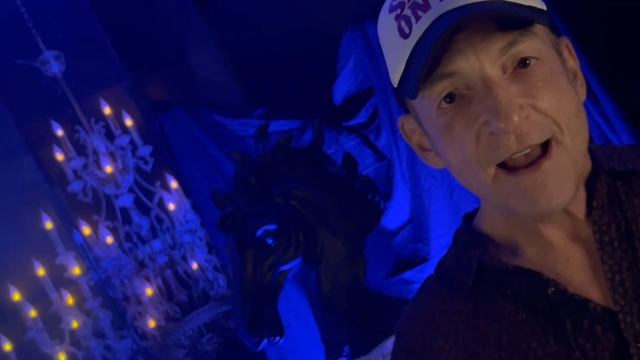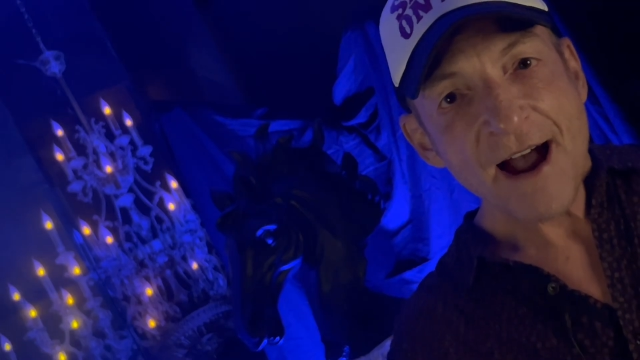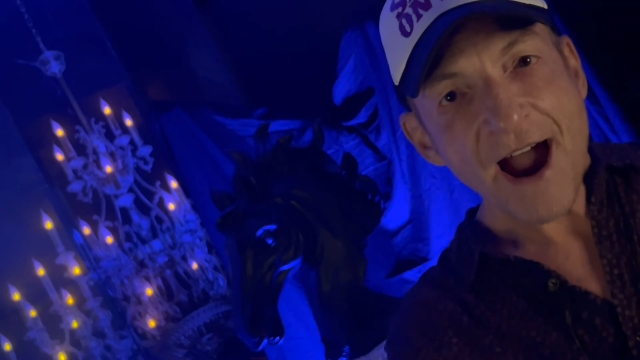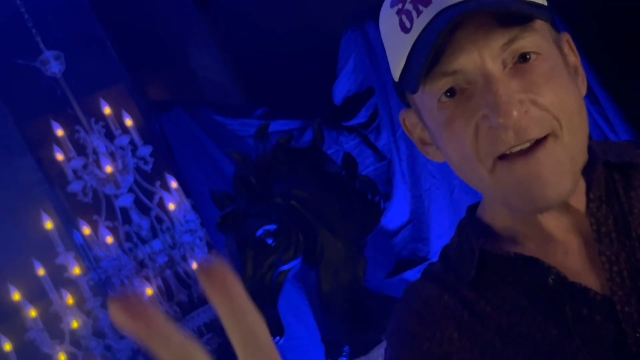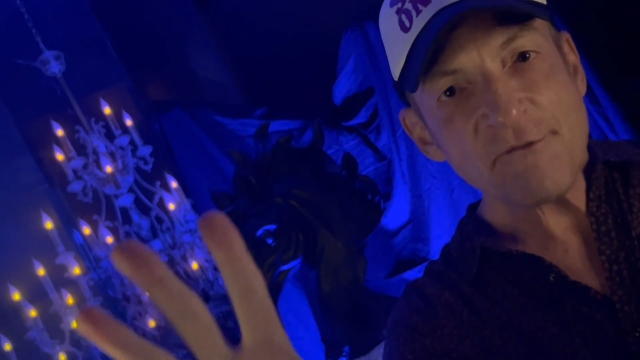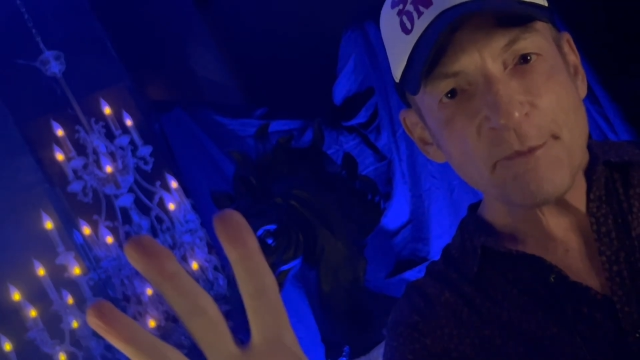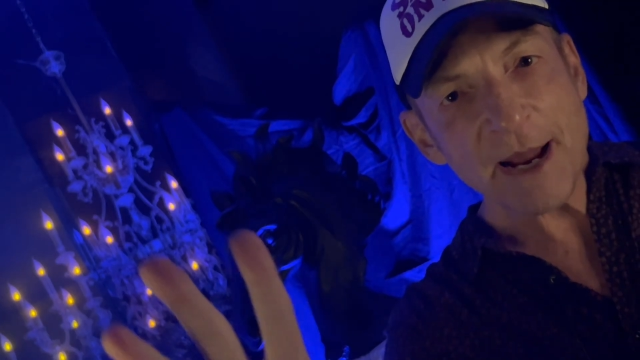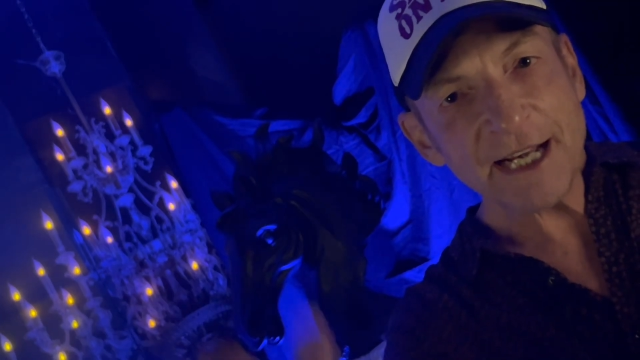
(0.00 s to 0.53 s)

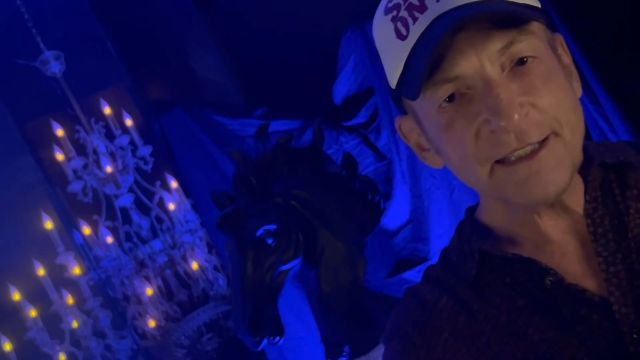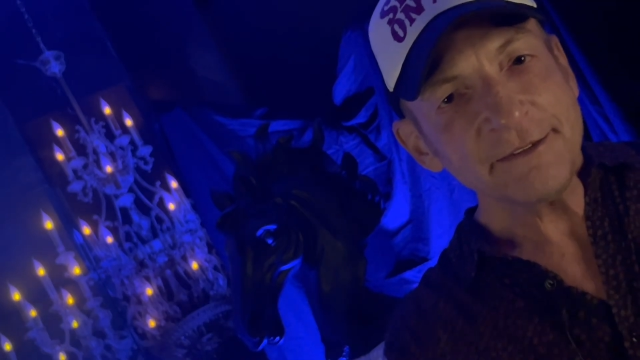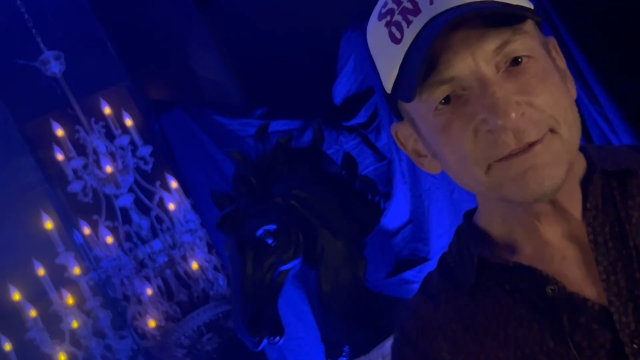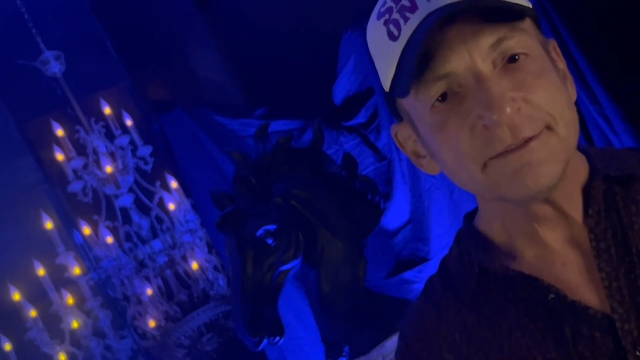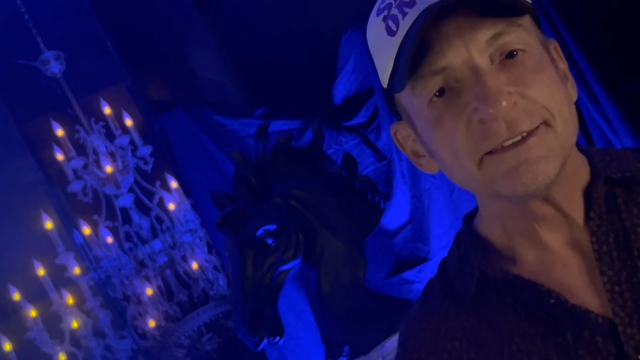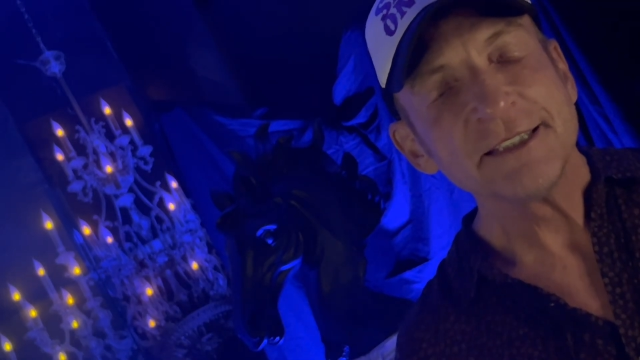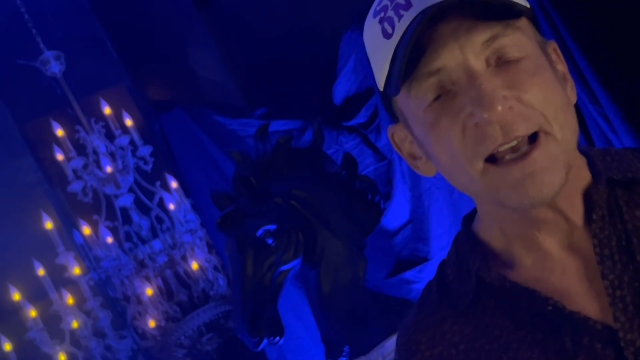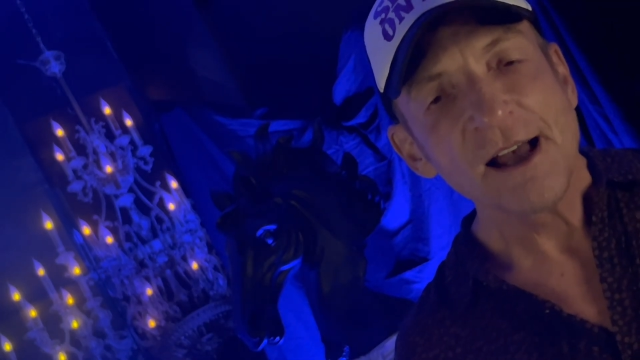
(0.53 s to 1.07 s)
Hi everybody,
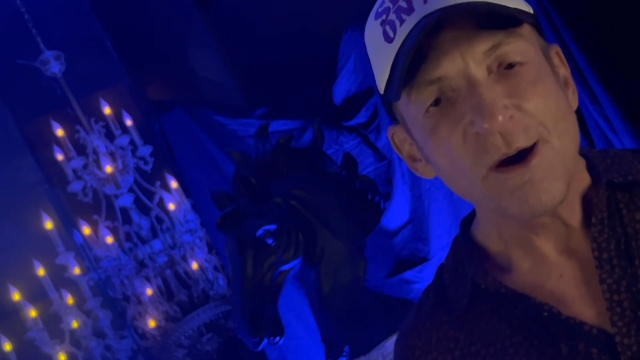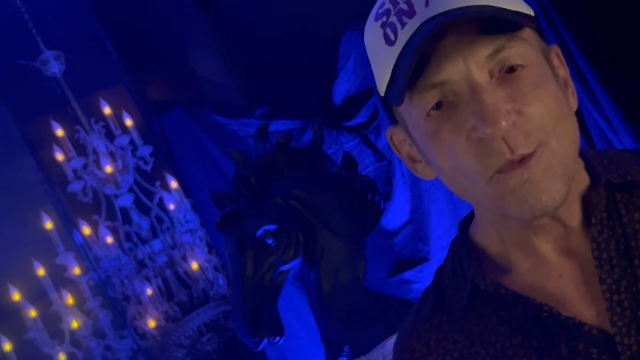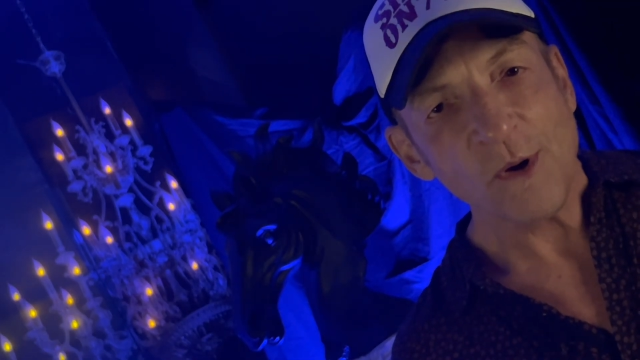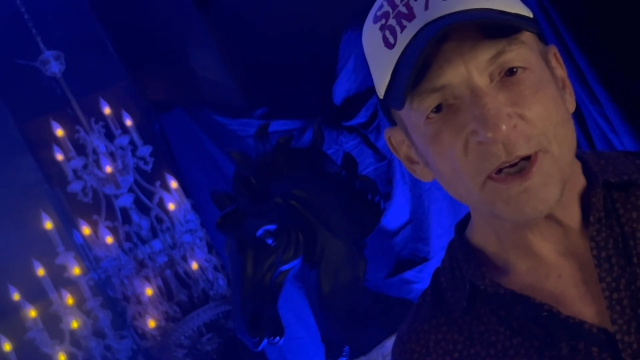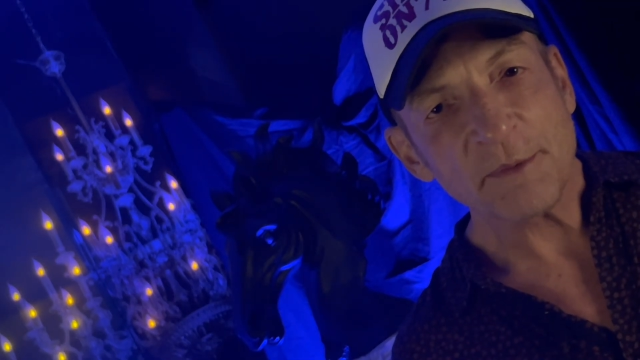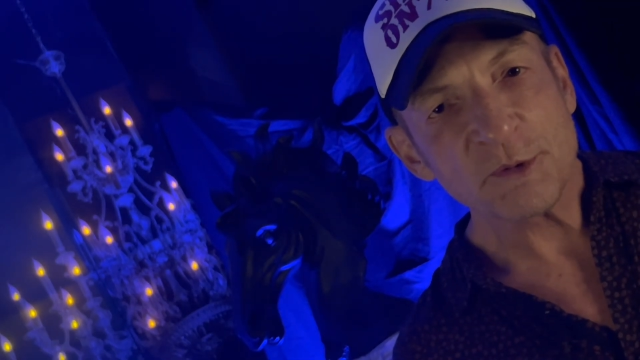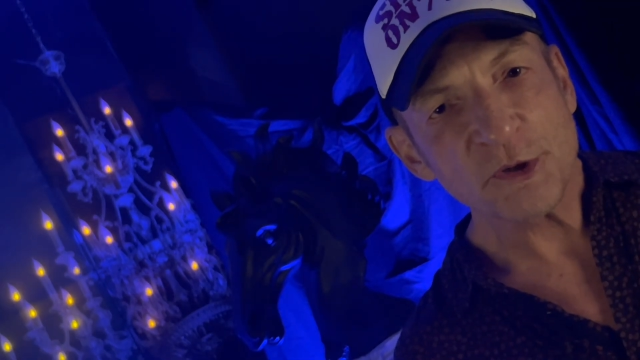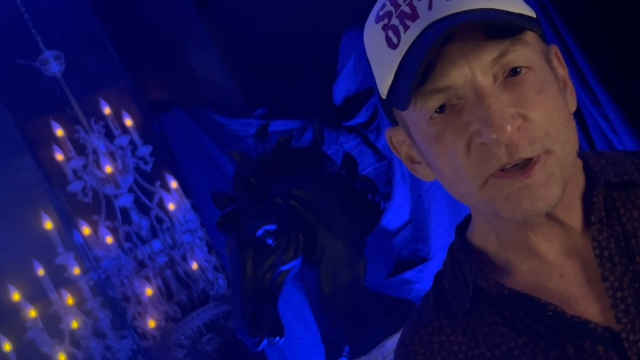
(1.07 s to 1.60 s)

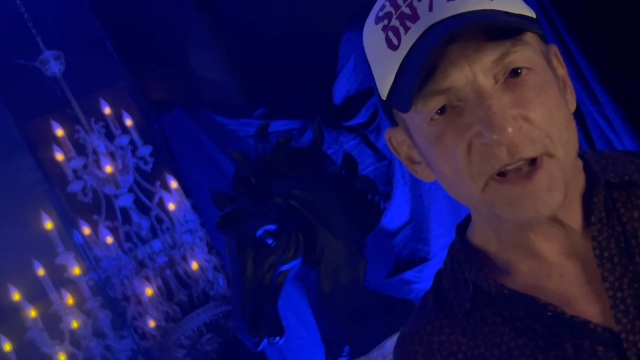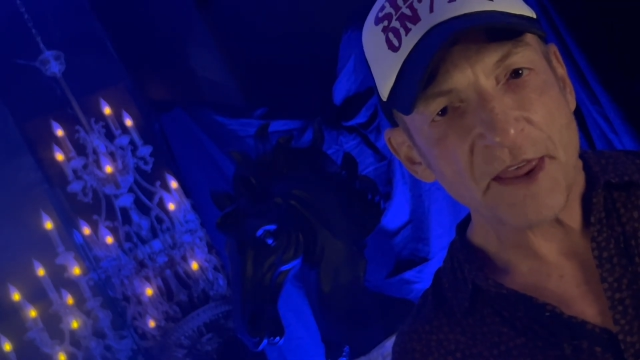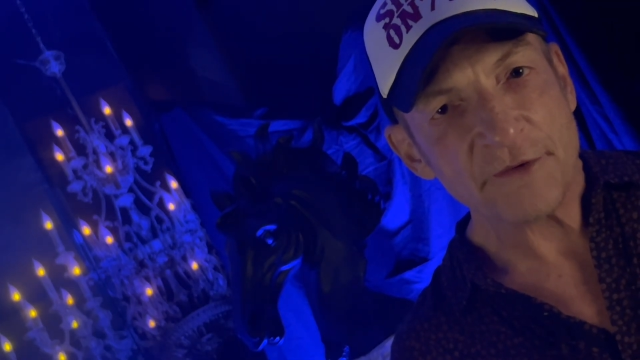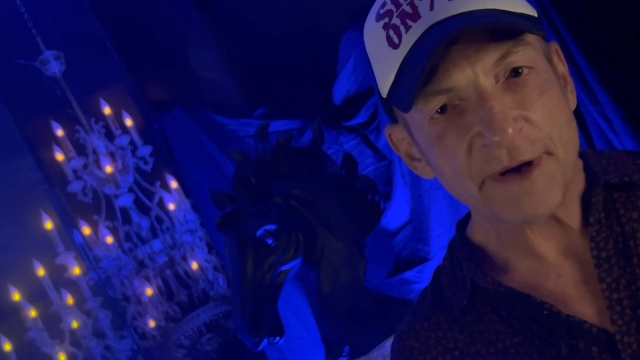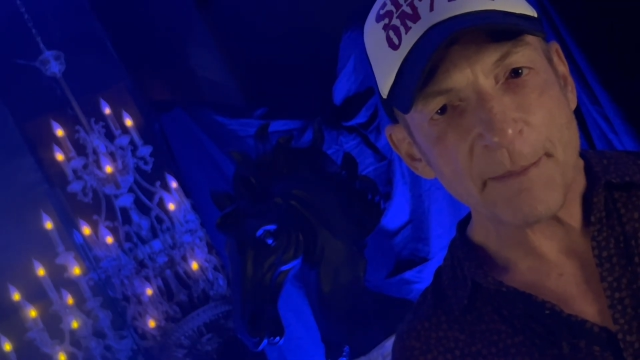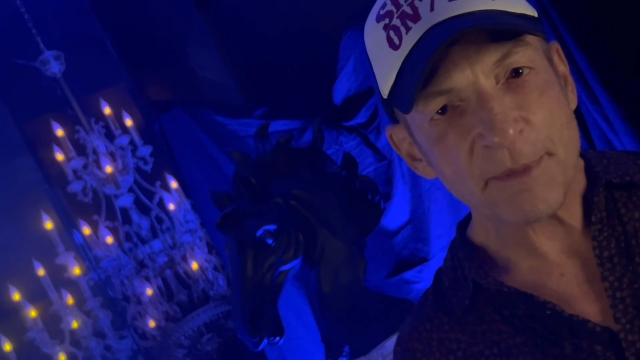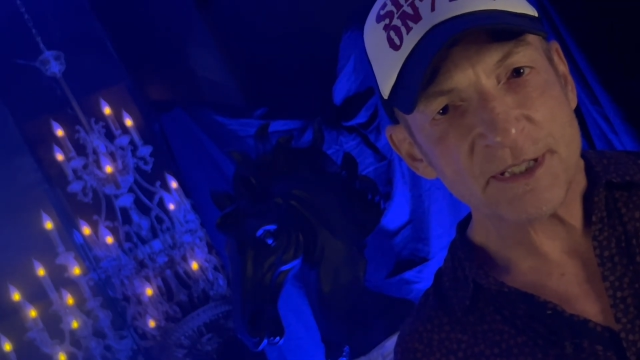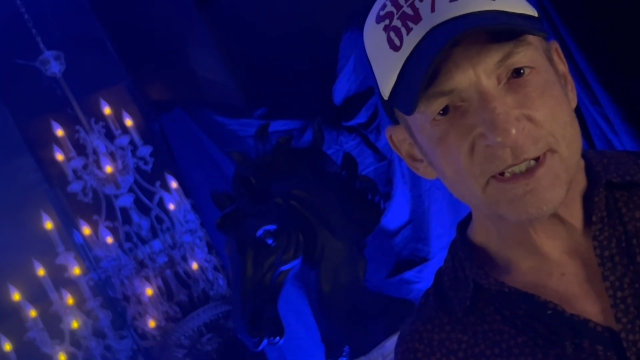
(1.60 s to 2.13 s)
welcome to
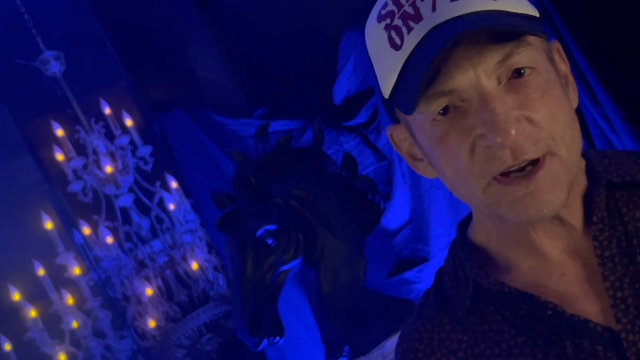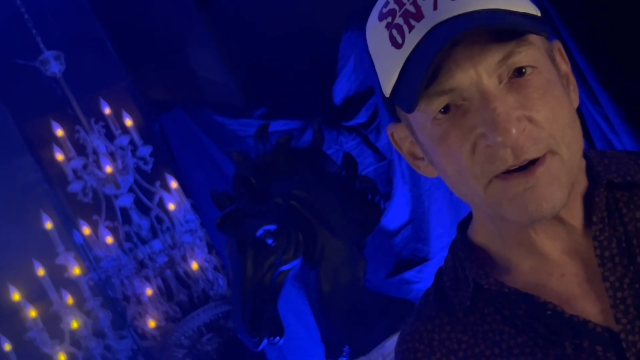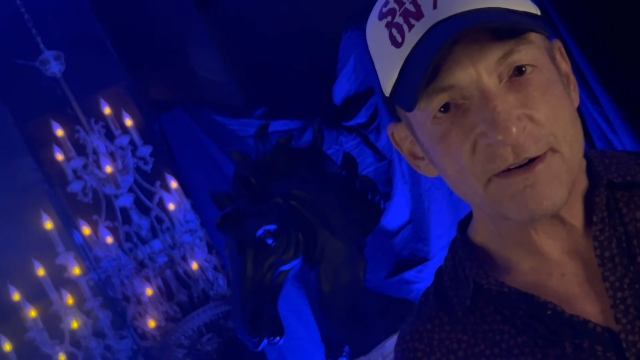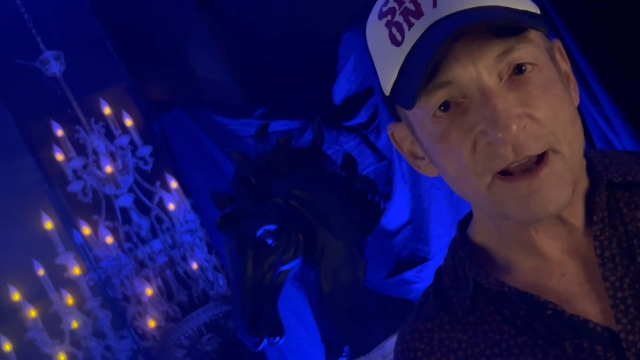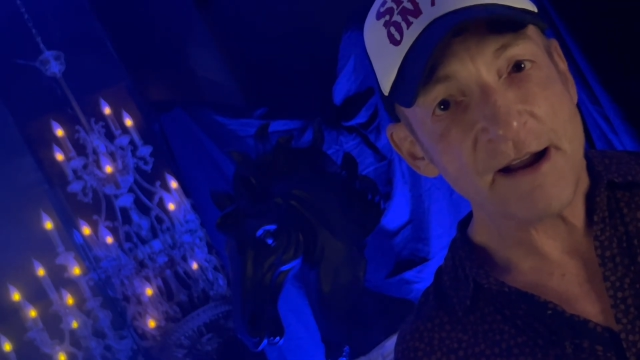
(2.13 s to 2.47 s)
another episode